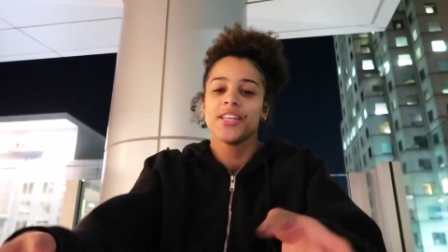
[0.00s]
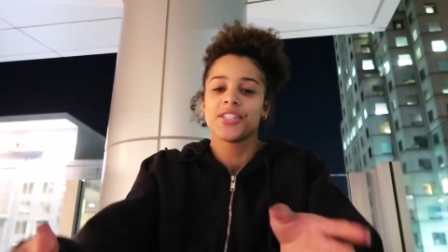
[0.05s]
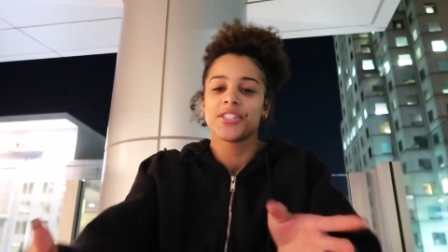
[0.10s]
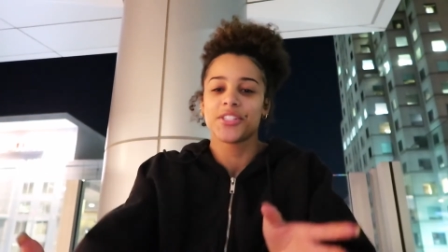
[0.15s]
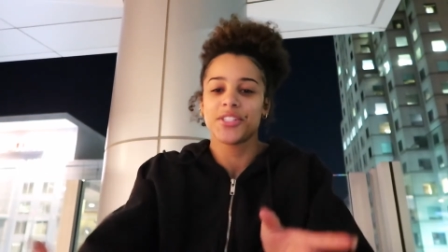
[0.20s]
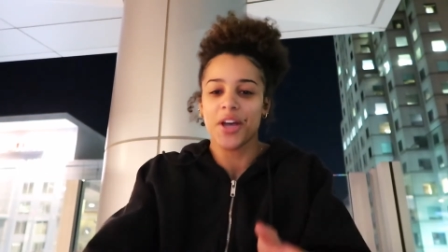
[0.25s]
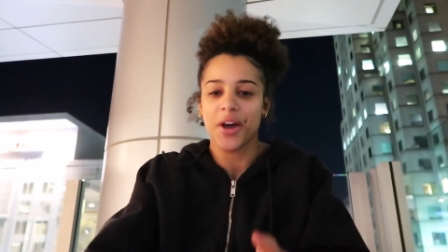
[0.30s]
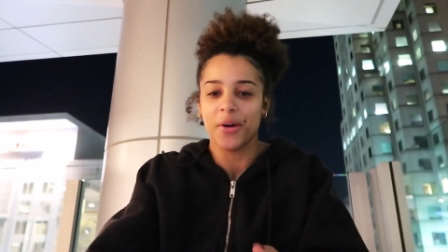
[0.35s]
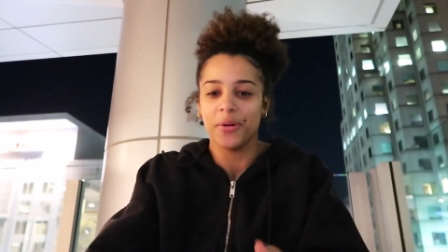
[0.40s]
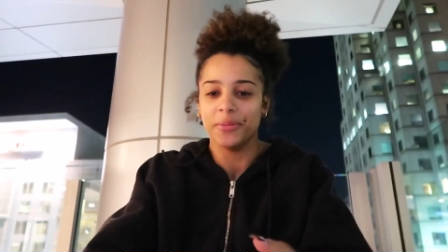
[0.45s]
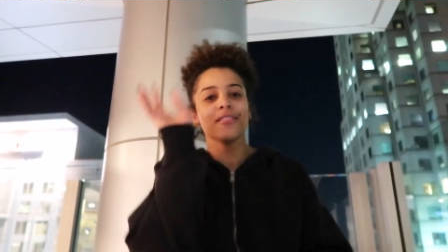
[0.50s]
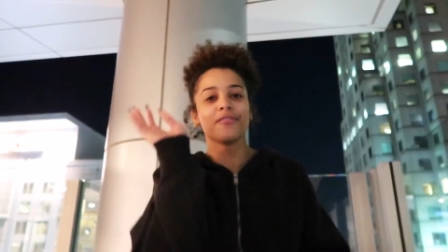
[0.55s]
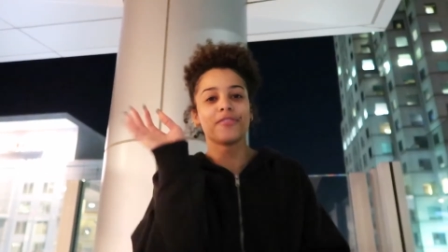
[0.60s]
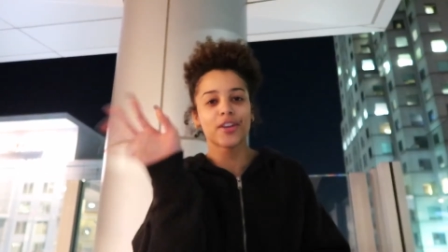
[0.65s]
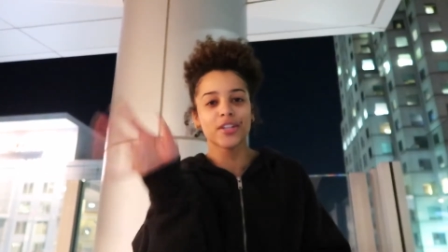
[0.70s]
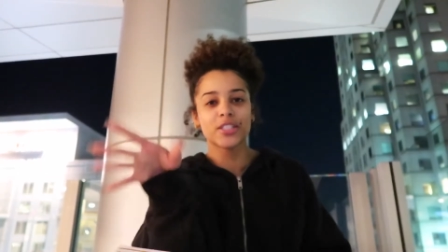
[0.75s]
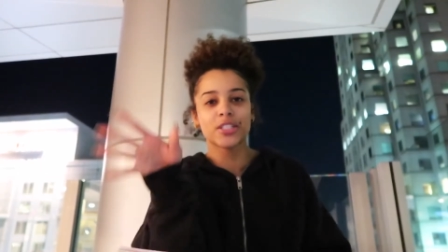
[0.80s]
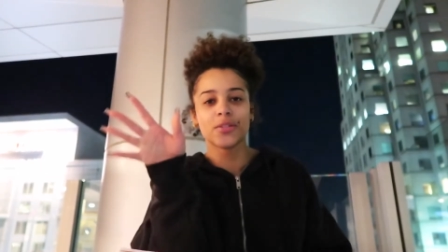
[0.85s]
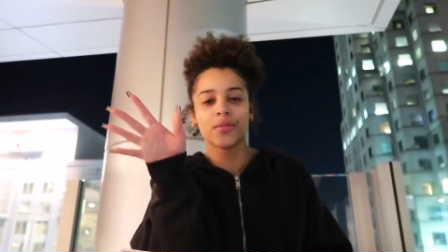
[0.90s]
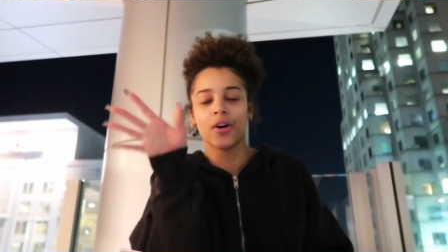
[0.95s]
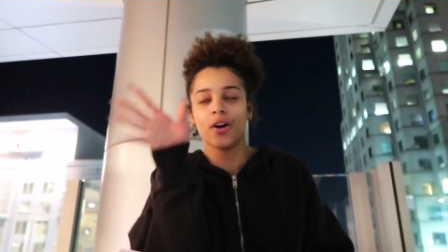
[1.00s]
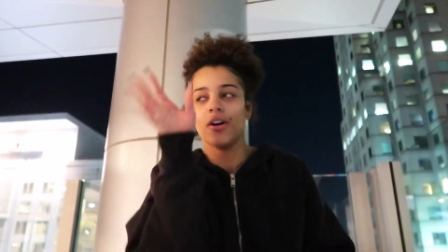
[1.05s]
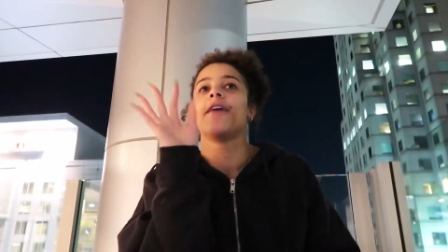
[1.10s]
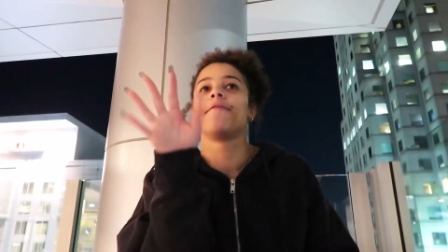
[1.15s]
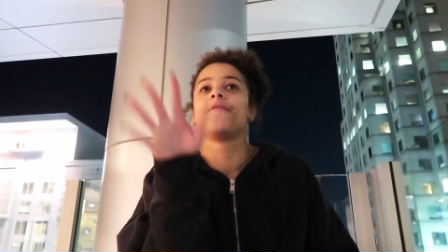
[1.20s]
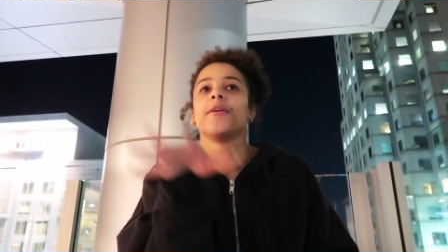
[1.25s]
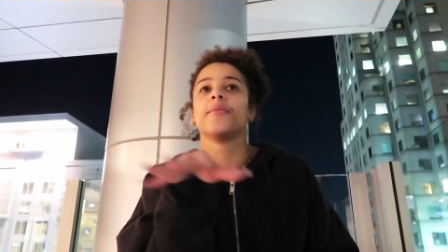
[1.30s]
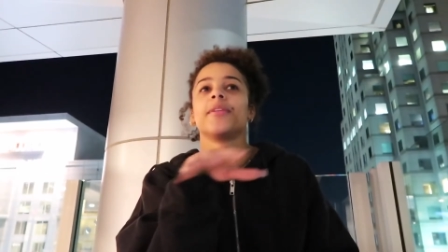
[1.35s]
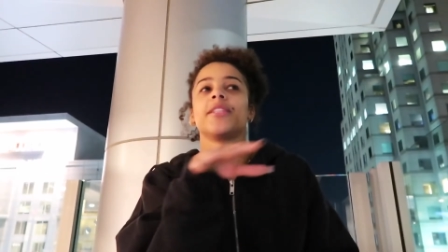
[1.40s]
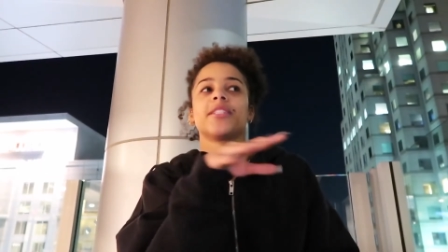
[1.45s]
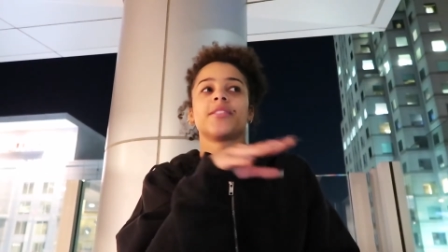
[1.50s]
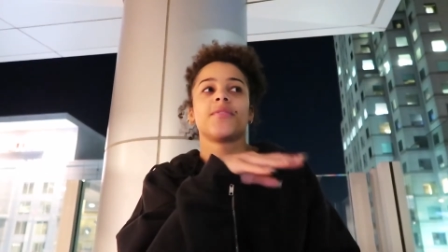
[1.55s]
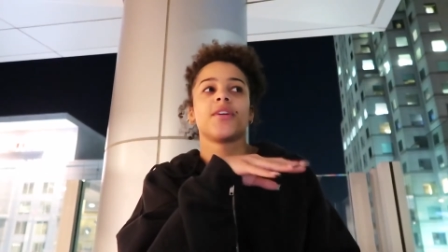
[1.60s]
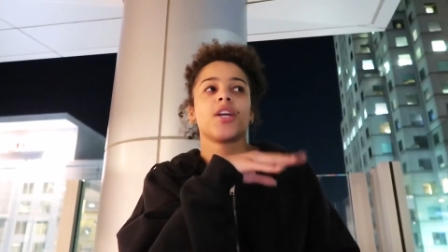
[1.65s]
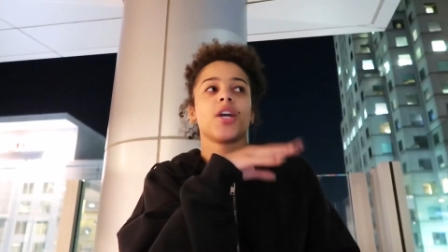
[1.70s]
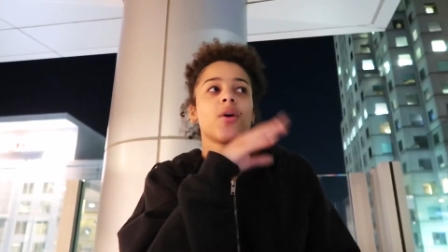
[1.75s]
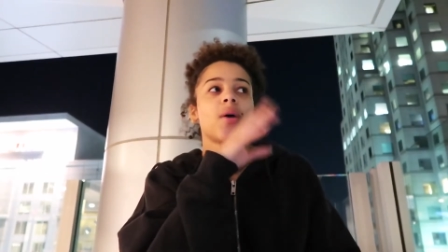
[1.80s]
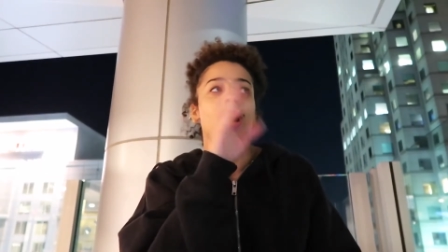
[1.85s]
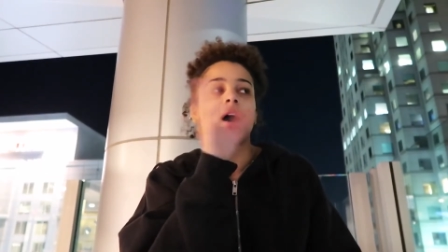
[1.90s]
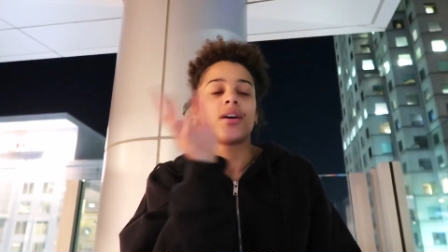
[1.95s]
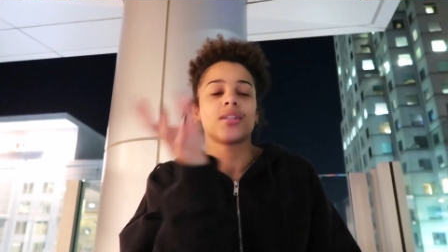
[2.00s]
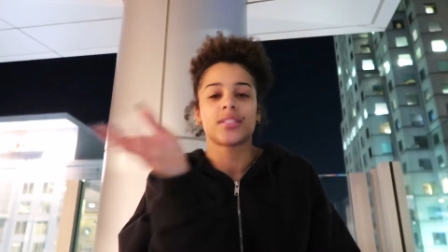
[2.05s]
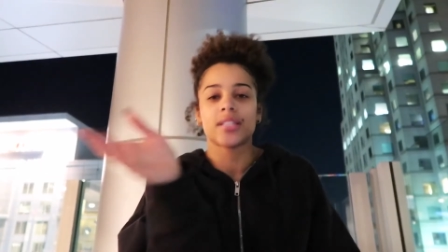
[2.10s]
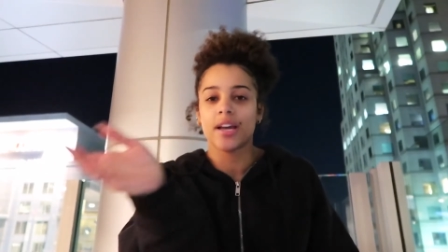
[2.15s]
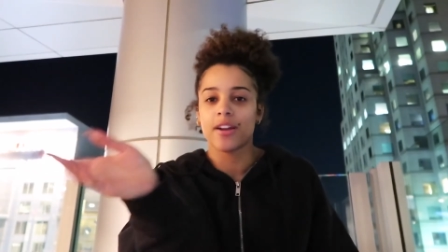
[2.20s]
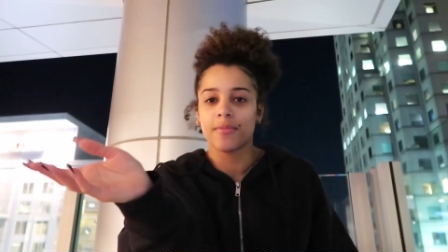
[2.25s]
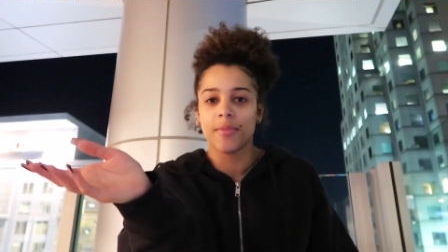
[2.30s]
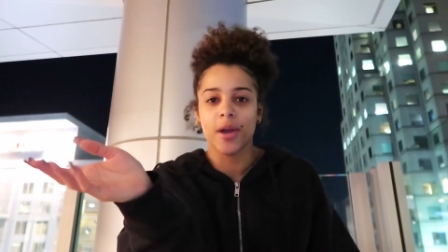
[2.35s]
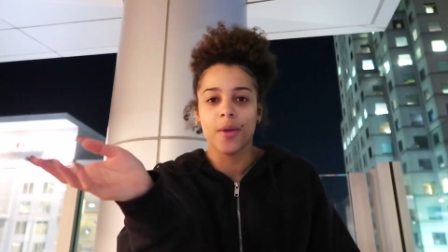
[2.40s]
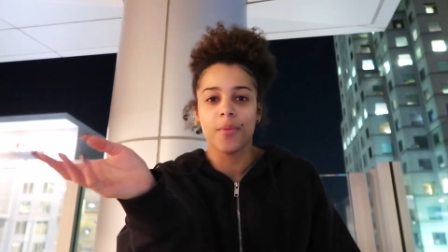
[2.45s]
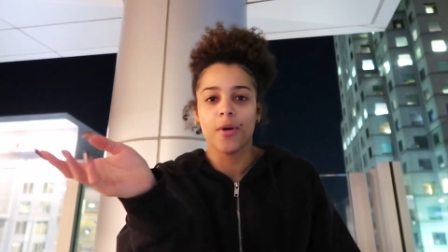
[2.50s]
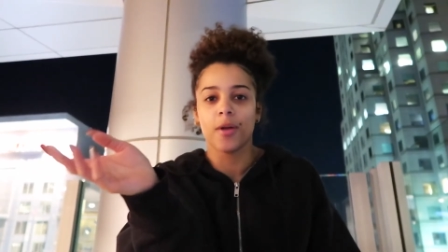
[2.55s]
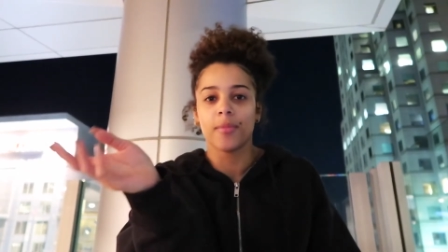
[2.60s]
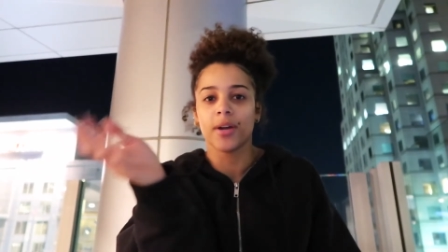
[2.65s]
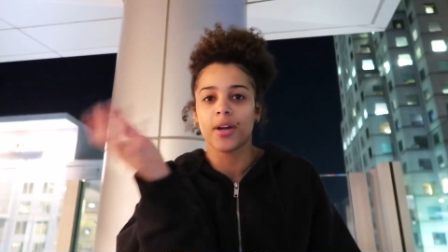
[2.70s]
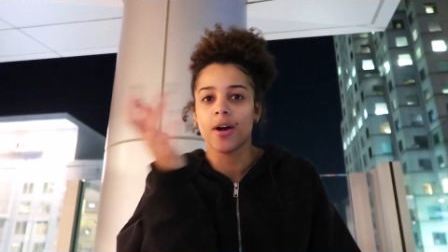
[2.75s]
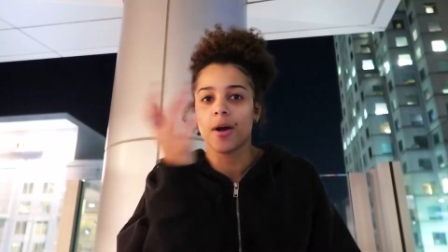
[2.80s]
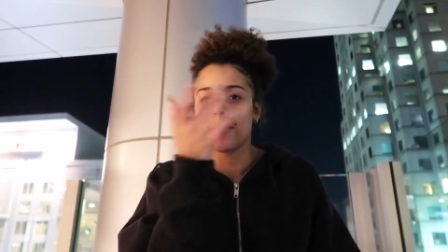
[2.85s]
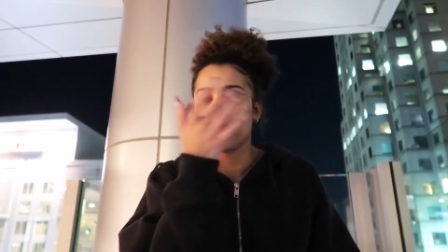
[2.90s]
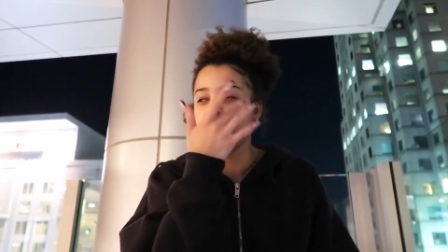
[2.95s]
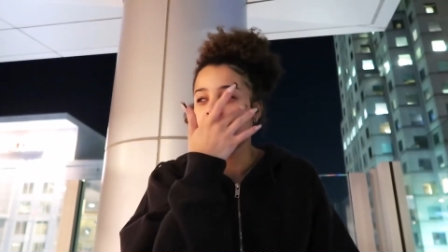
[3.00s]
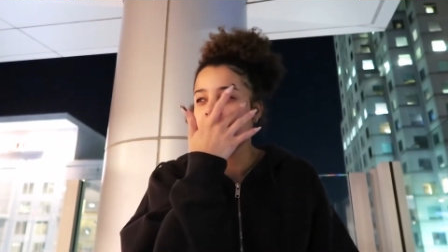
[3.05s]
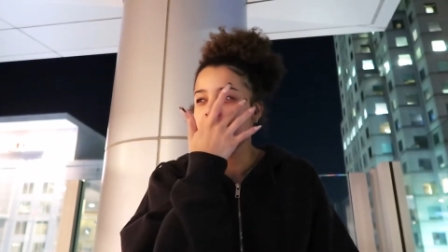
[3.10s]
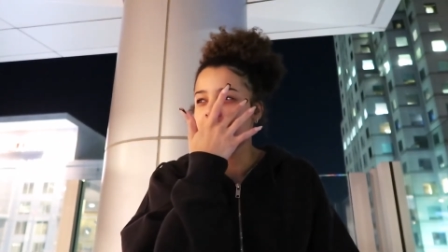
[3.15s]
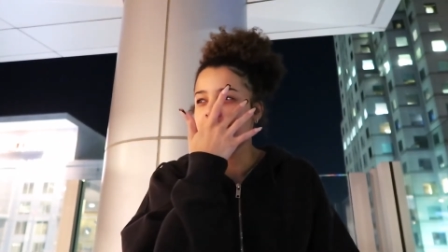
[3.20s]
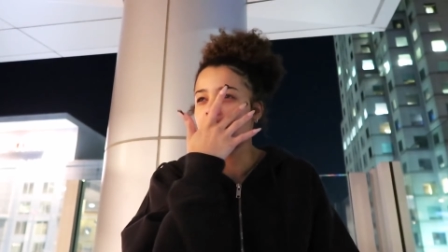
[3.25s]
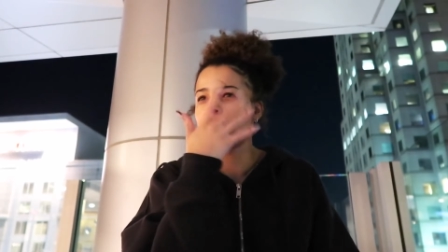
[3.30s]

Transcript: So, first of all, I'm filming this video outside of my apartment complex.